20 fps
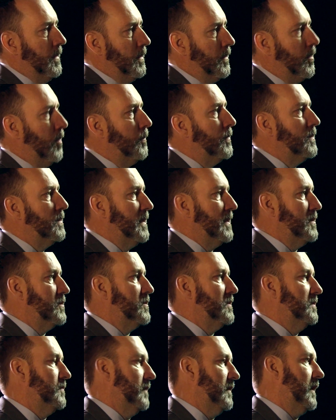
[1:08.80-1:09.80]

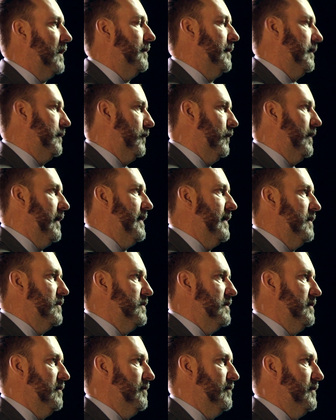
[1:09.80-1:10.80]
Computation is becoming more
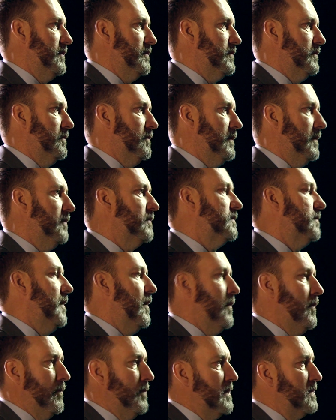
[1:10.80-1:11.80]
energy efficient. There are some
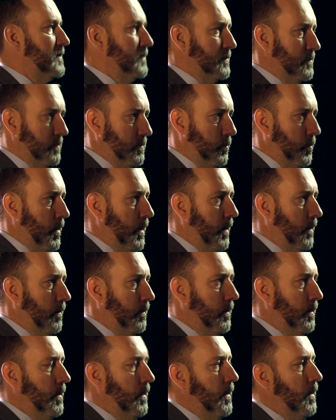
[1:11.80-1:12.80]
other reasons as
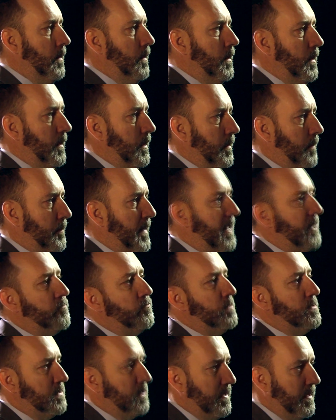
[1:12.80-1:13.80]
well.
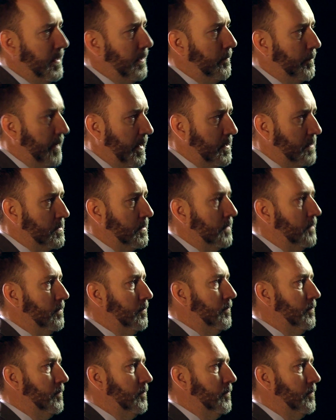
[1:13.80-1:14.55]
Batteries are getting better,